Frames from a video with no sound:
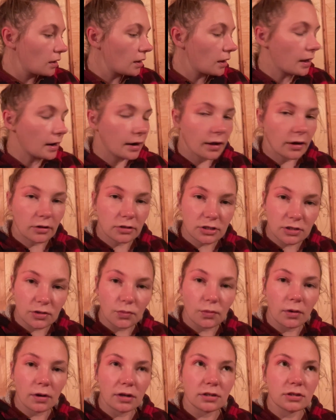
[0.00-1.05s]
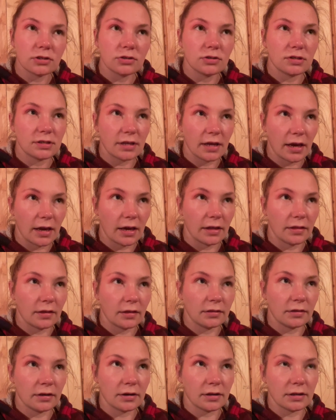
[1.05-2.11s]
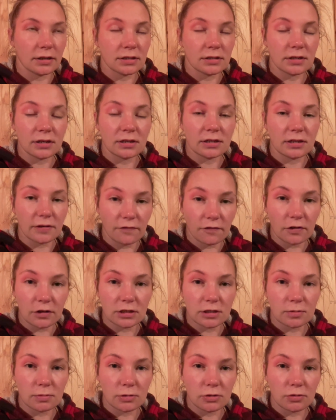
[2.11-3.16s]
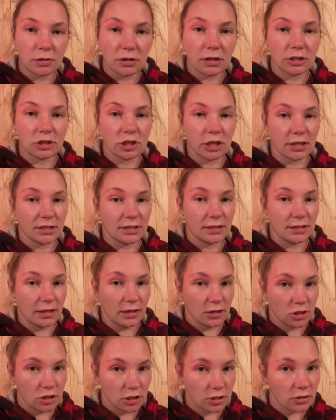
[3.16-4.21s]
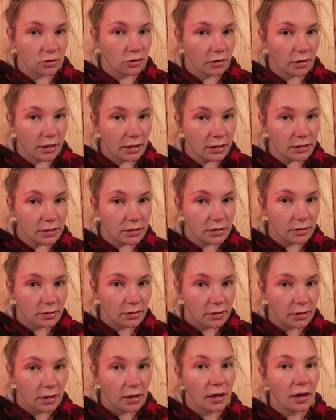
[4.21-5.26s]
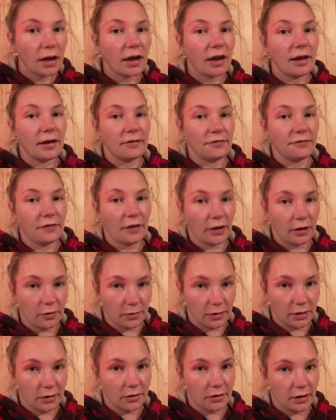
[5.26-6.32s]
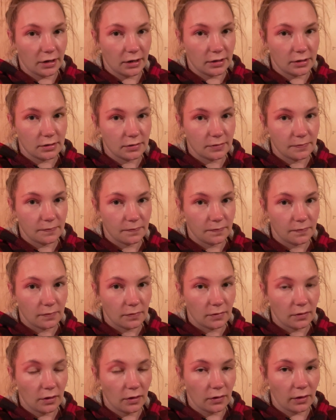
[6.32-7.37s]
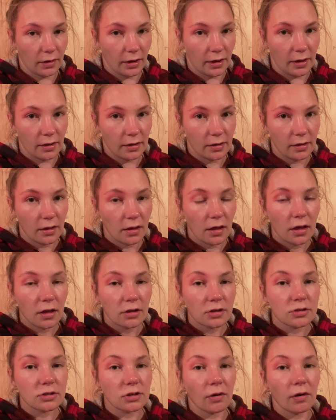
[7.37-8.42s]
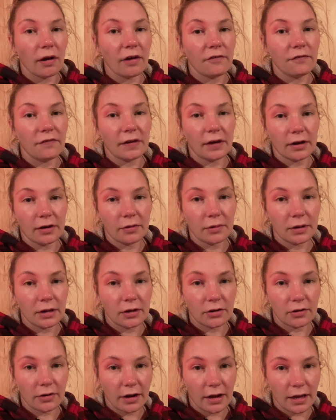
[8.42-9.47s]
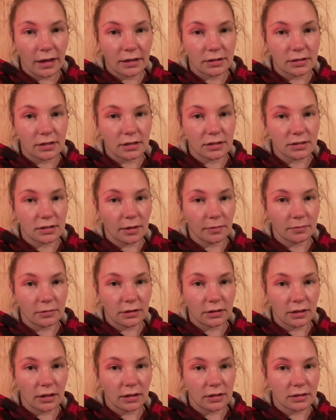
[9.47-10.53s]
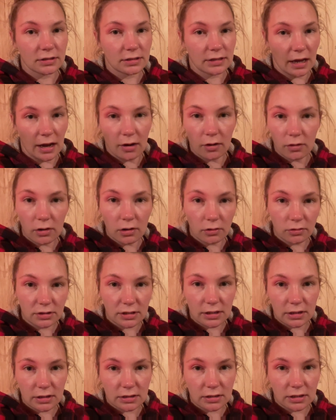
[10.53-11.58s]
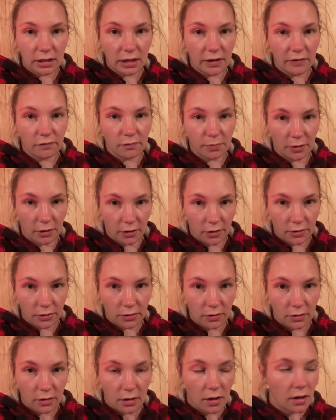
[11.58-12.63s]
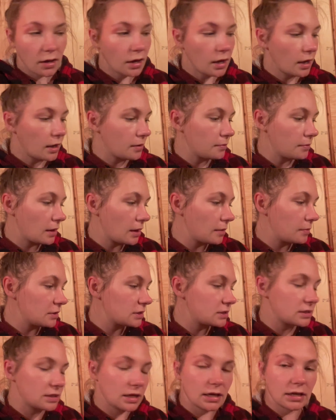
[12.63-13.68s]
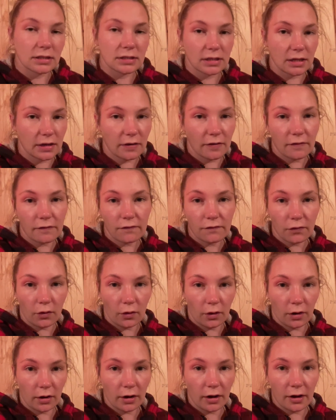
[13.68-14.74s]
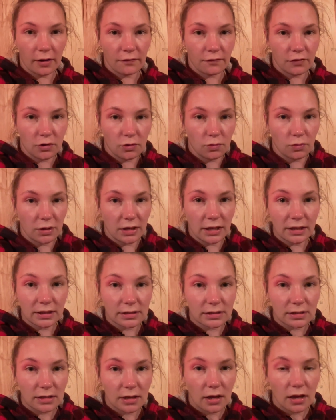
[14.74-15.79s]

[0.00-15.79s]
And I also want to say that there is a difference between a gestation crate and a farrowing crate, okay? So a farrowing crate is something that the sow goes in to give birth and maybe stays in for a few weeks.